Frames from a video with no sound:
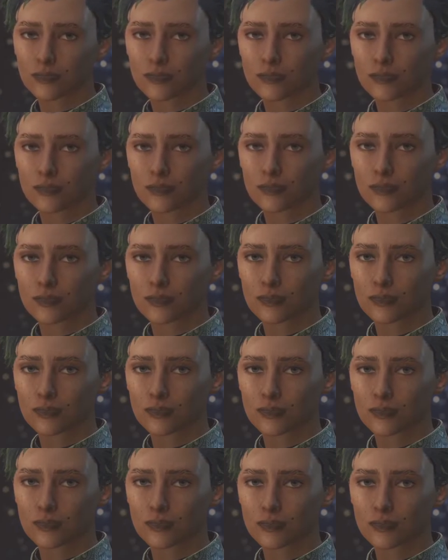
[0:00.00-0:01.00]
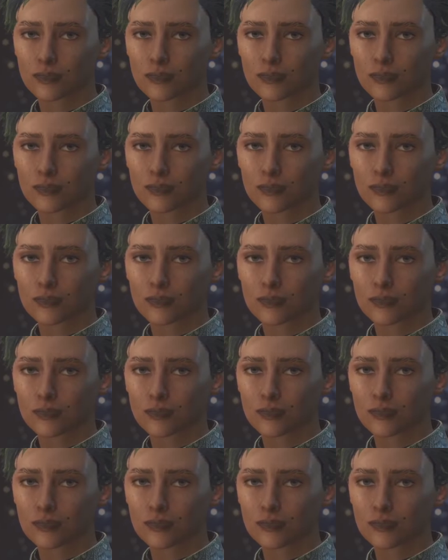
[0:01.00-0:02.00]
with only a forty
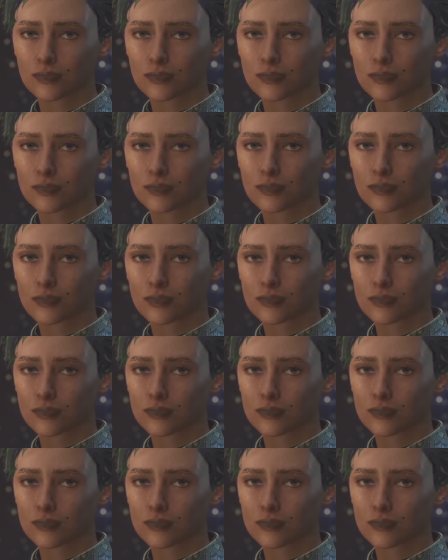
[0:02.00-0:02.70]
base persuade.